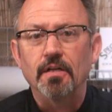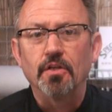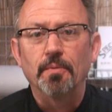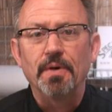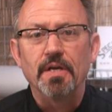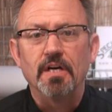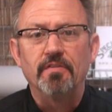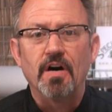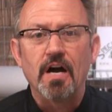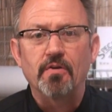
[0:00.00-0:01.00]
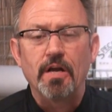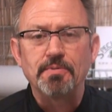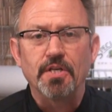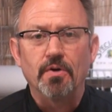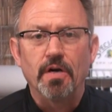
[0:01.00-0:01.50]
a little bit of uh,
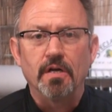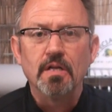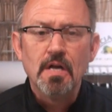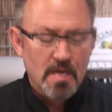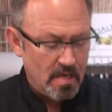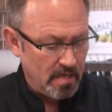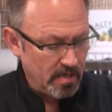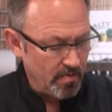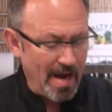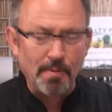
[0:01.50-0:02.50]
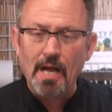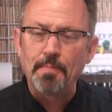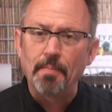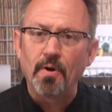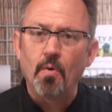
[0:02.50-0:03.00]
grapeseed oil, cracked black
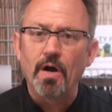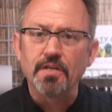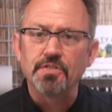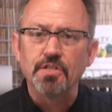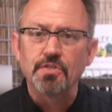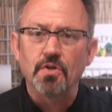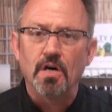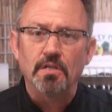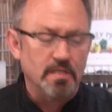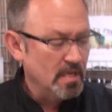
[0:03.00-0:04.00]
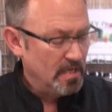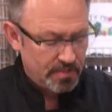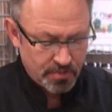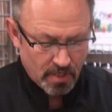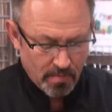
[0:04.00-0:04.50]
pepper, Hawaiian sea salt,
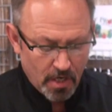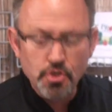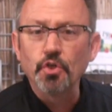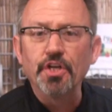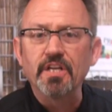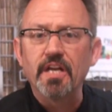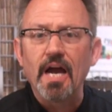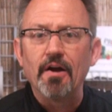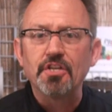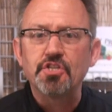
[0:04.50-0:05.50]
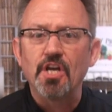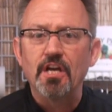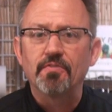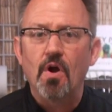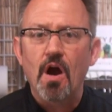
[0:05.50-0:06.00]
some uh, julienne carrots,
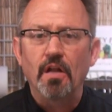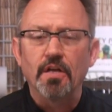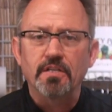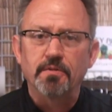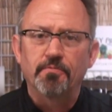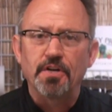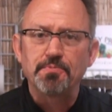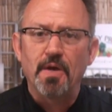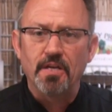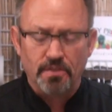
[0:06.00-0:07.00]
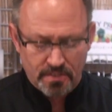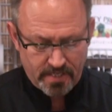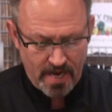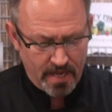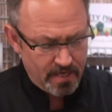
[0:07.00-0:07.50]
shaved garlic, some fresh basil
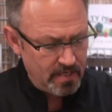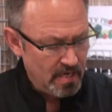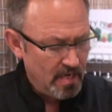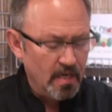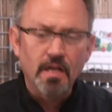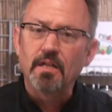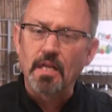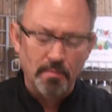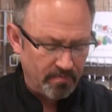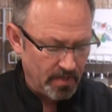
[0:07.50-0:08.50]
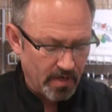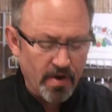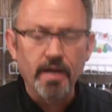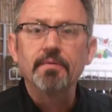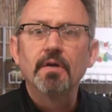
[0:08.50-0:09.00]
scallion, lemon
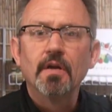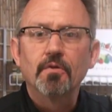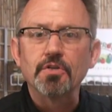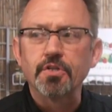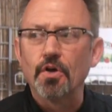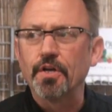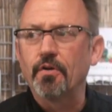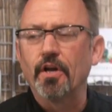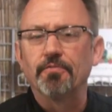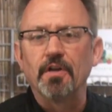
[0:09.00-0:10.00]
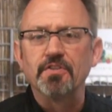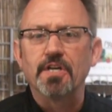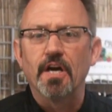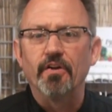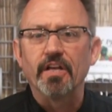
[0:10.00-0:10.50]
vinaigrette. Chris Logan, Creative Flavors
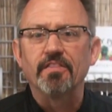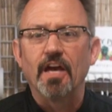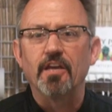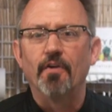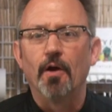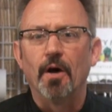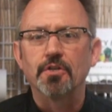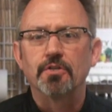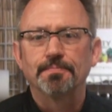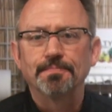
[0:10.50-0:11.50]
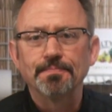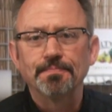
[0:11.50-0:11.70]
Catering. Thank you very much.